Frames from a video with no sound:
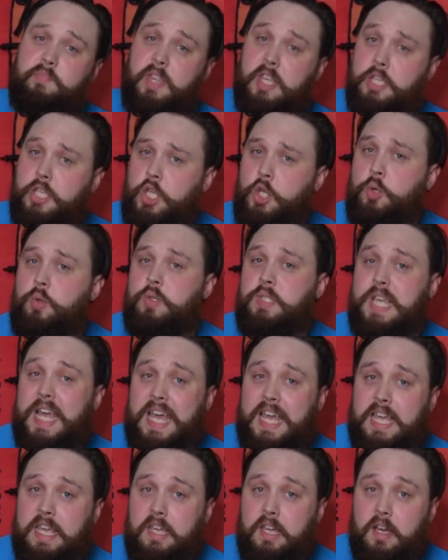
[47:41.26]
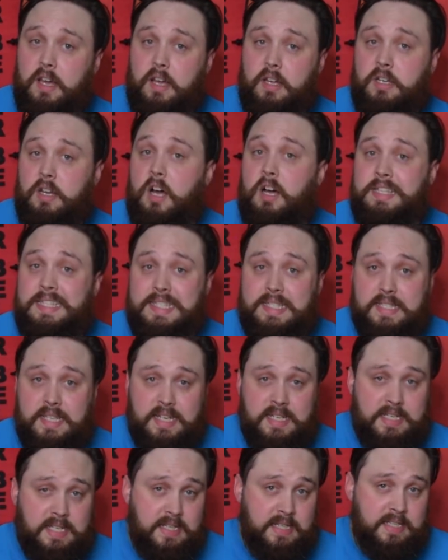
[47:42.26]
Use an
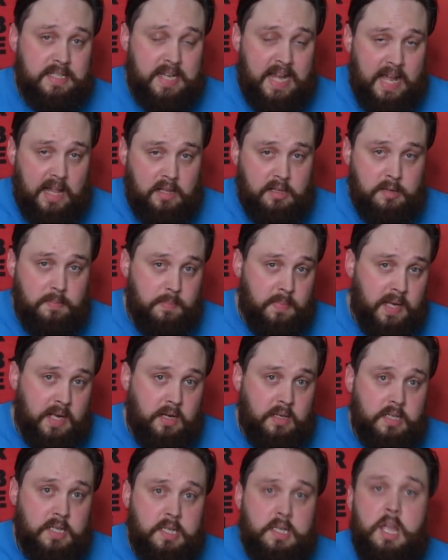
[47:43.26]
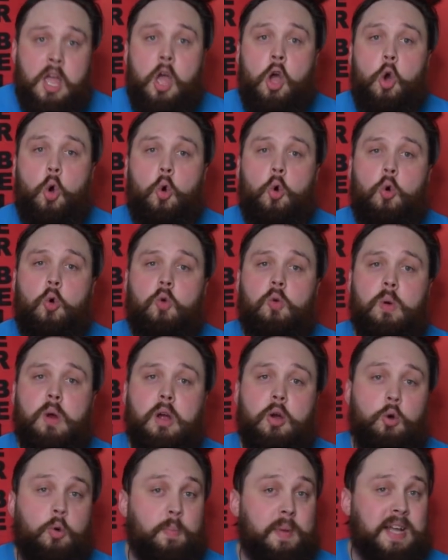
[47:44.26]
unscented talcum powder,
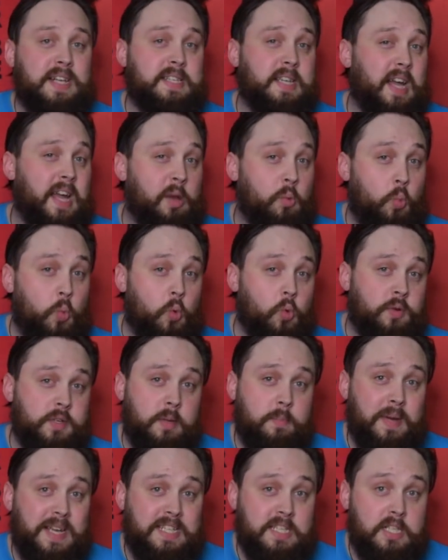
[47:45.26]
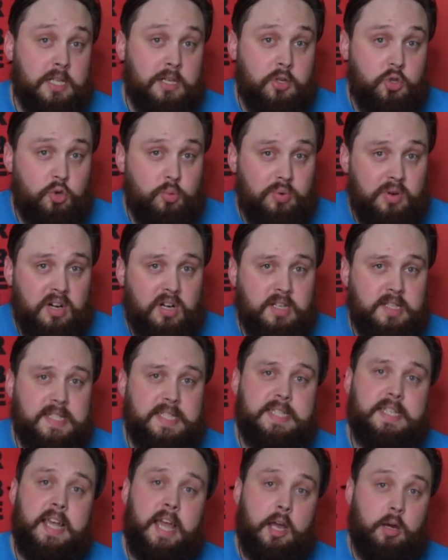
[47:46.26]
or better, a water-based lubricant
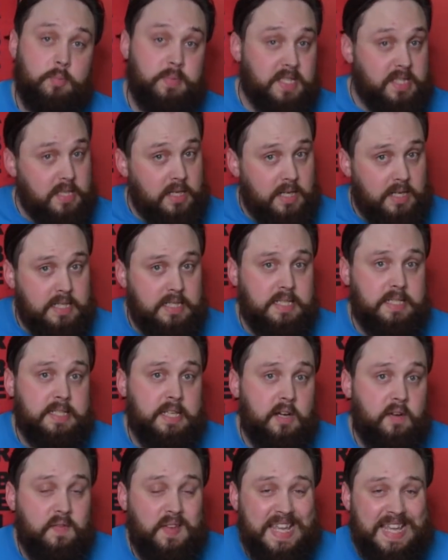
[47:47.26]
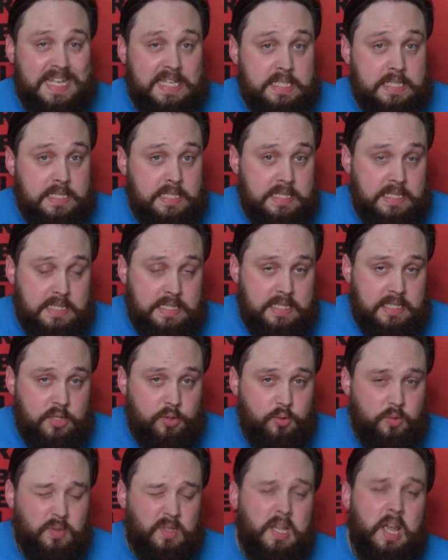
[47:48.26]
to help slide yourself into the
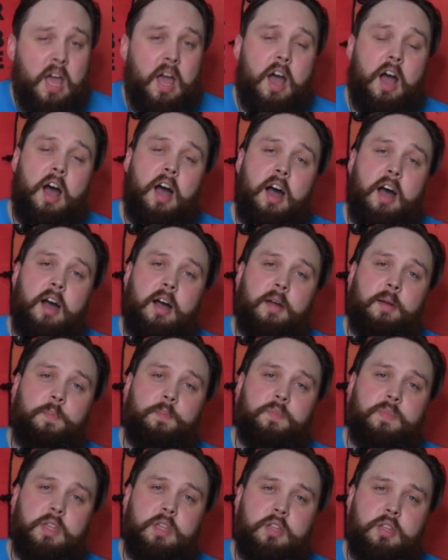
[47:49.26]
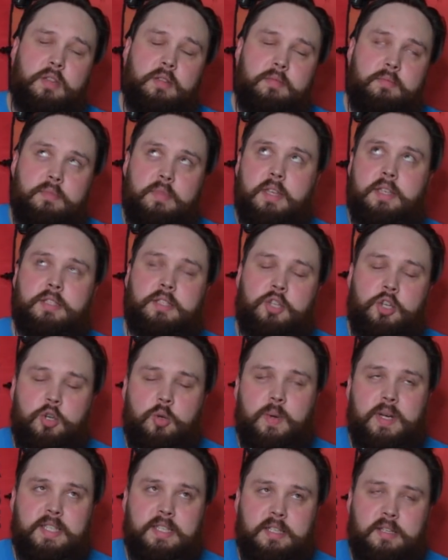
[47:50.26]
suit. There's two
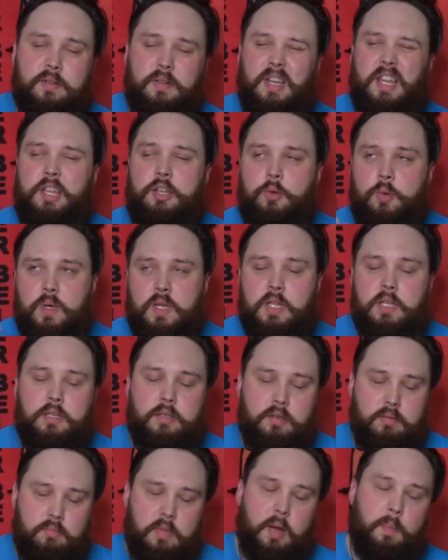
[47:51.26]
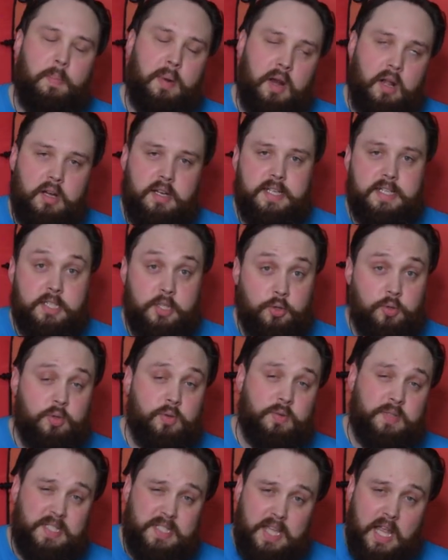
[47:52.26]
ways of doing it. You either apply it to
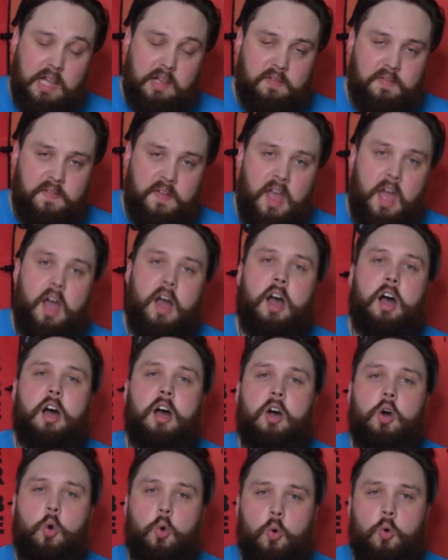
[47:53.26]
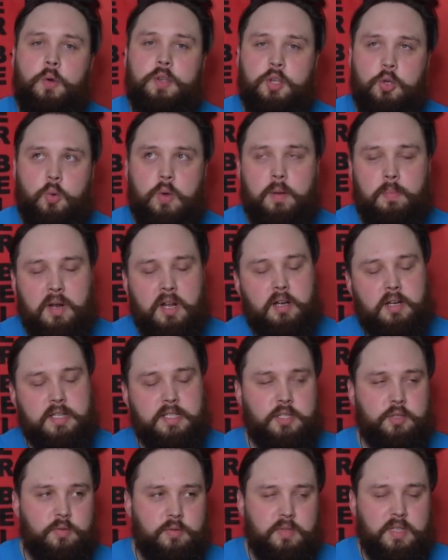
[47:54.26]
yourself, or you apply it
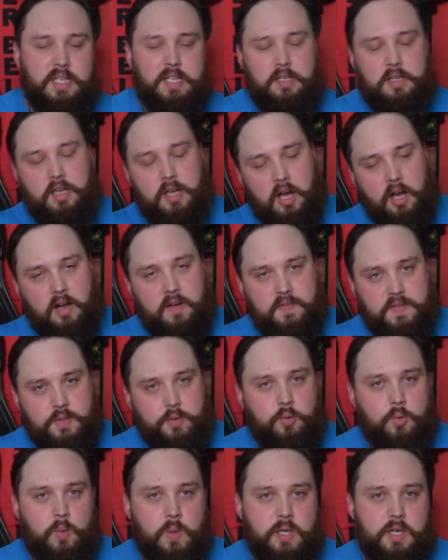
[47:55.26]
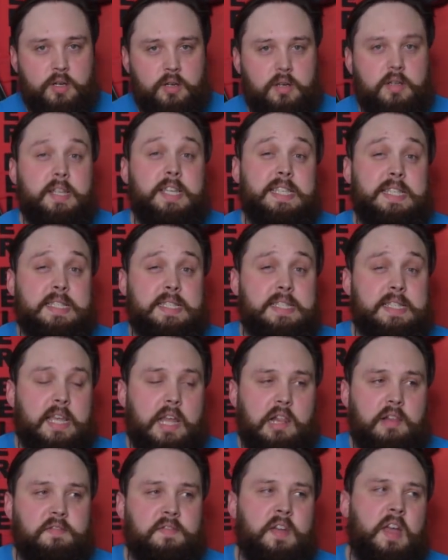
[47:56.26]
to the cuffs or whatnot
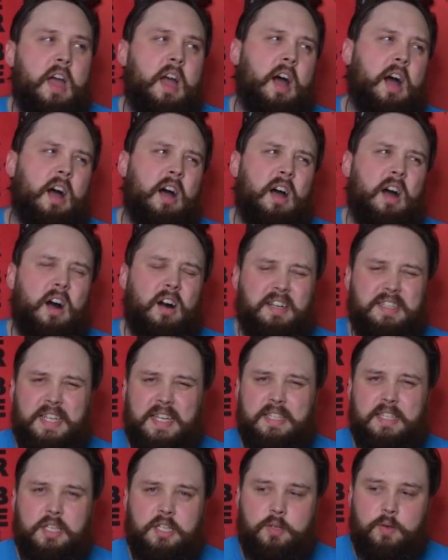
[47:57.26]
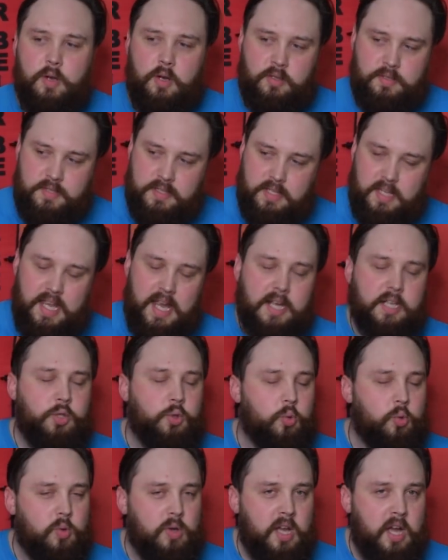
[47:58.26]
itself. I tend to do it onto the
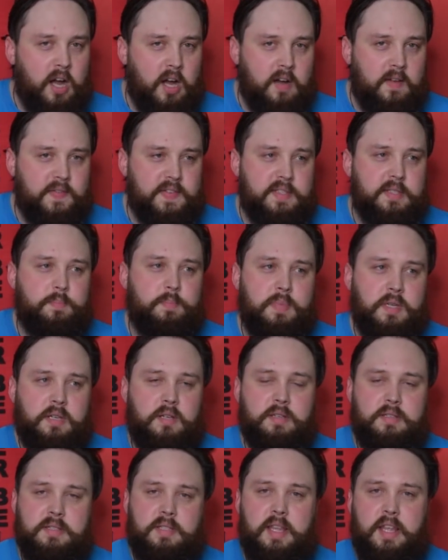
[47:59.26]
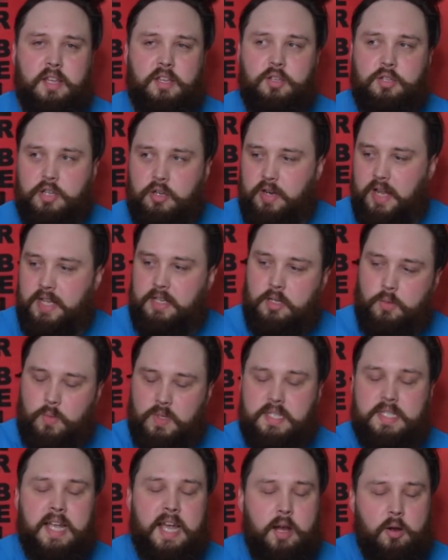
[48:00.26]
actual cuffs, because then you don't end up
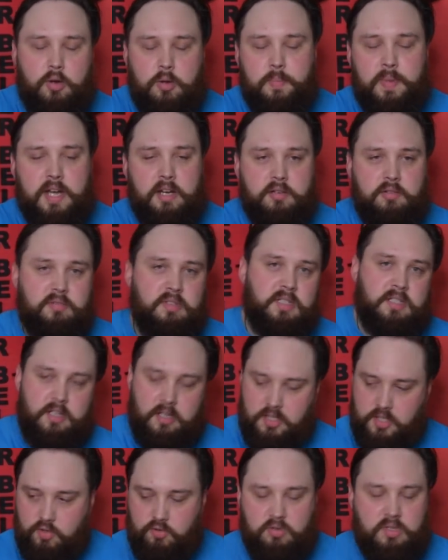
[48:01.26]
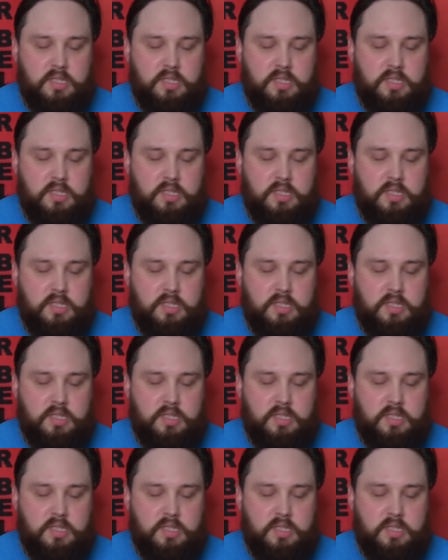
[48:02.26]
with talcum powder inside your